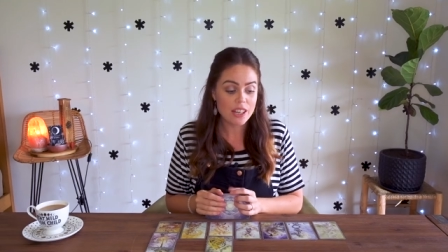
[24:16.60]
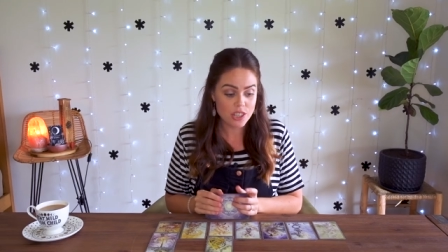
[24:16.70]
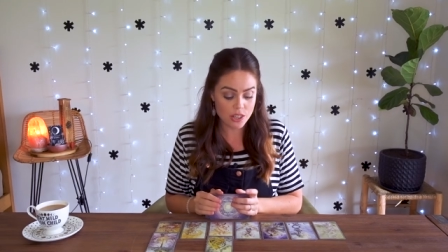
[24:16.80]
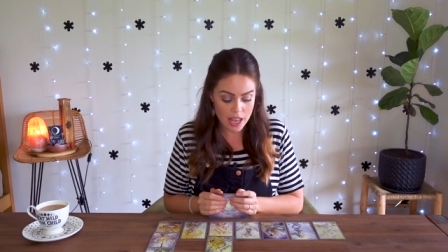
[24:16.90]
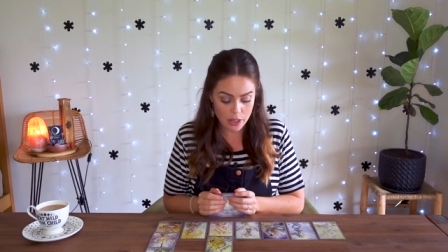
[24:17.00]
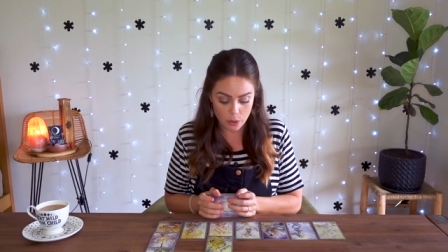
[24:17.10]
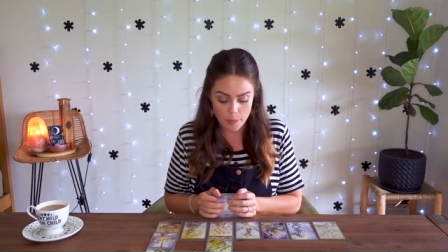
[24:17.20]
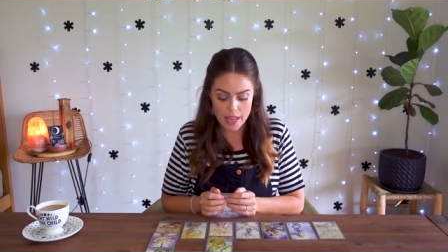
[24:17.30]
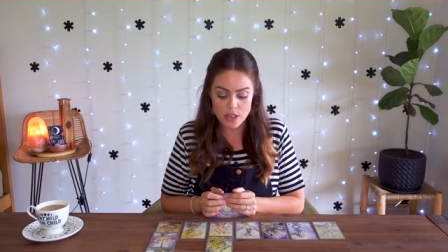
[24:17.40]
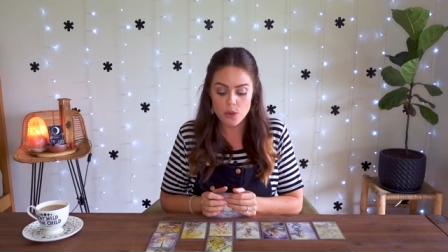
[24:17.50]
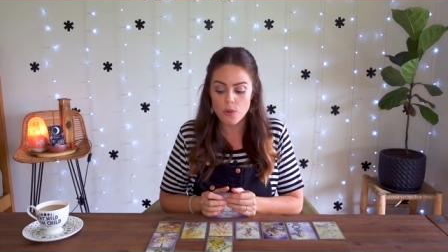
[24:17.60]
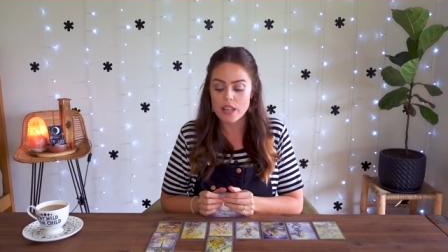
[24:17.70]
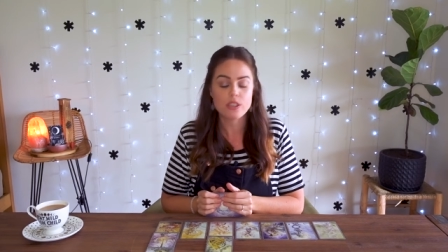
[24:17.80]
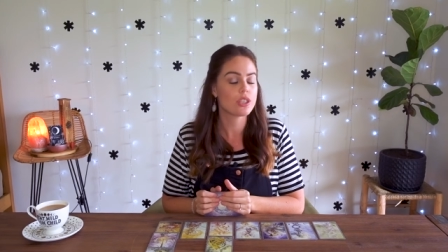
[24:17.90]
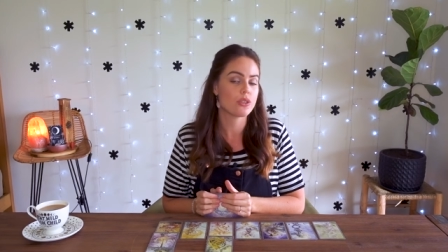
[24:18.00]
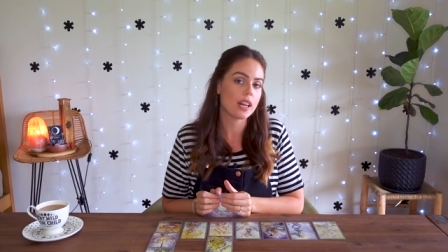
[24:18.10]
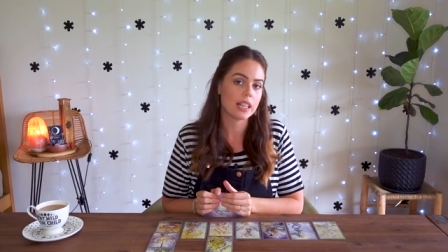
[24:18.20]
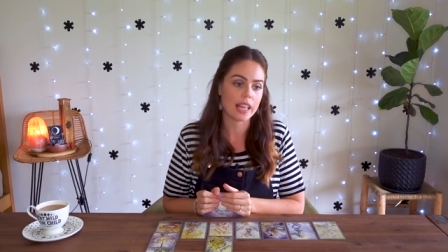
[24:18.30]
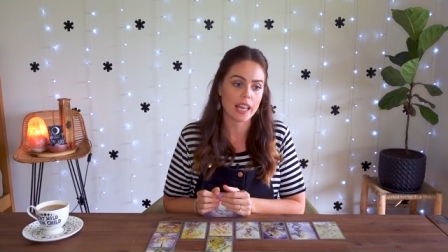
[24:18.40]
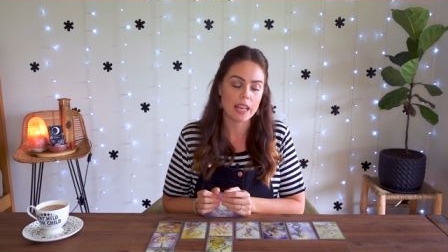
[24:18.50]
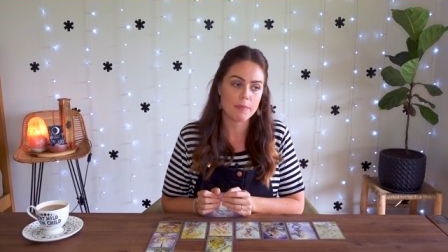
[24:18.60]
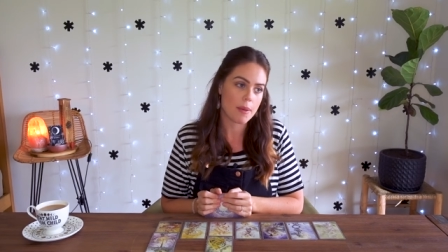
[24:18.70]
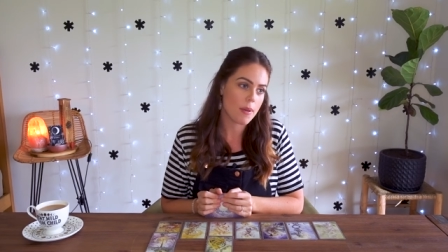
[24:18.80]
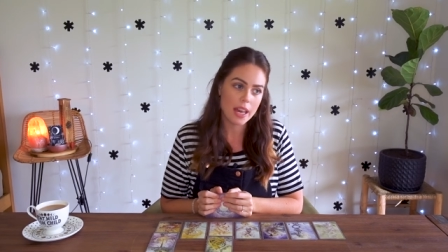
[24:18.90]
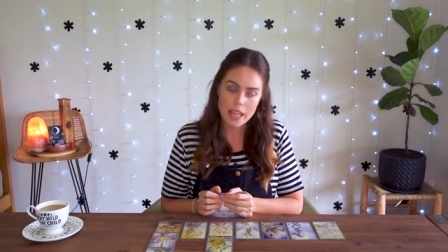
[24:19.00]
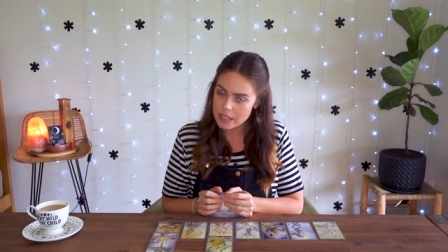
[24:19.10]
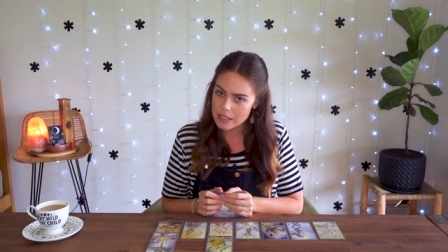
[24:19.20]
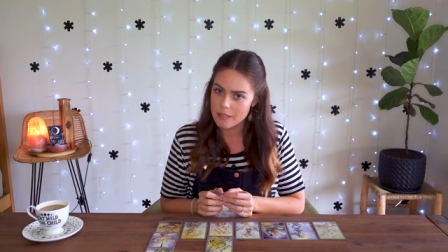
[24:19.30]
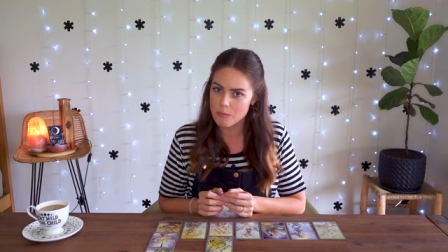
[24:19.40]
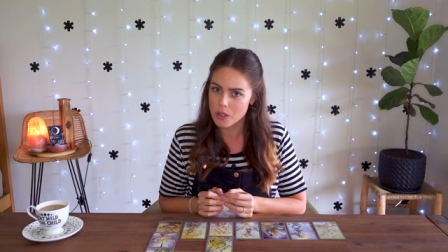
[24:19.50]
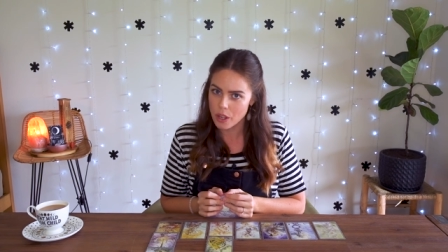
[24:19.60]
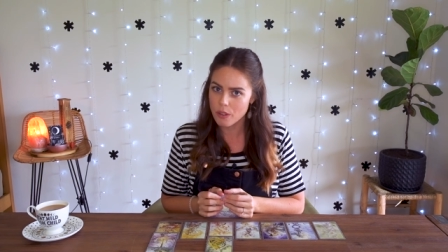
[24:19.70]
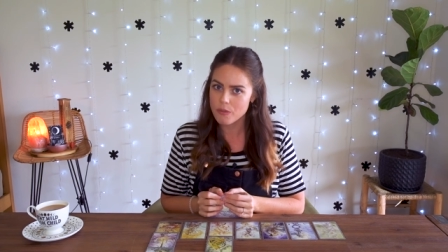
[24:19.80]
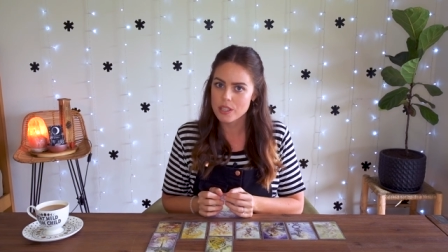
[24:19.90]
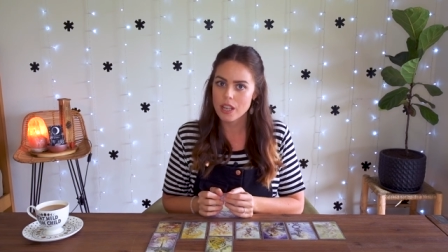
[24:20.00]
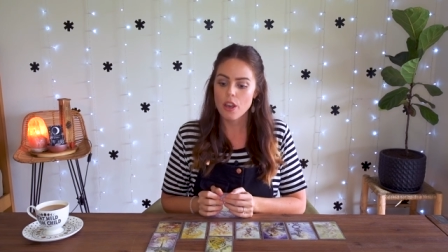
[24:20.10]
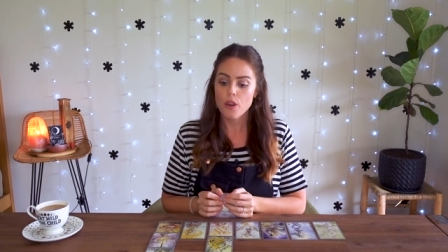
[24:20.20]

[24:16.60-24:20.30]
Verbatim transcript: extra help and you are struggling, and maybe I hit some nerves